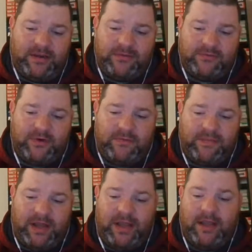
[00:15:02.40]
It was written
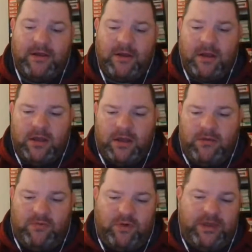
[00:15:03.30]
by a
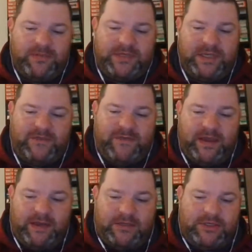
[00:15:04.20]
William C.
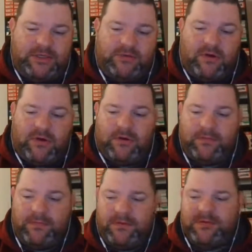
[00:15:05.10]
Van Tuono.
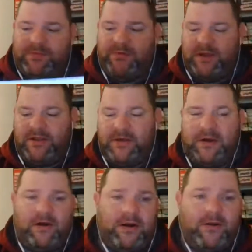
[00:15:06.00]
It was a pretty good
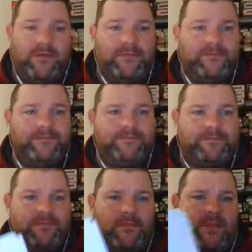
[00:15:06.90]
article
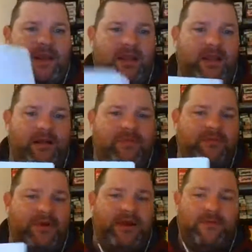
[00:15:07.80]
that he
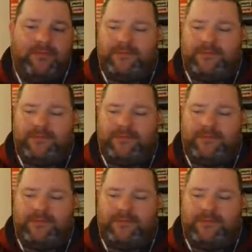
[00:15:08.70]
put out.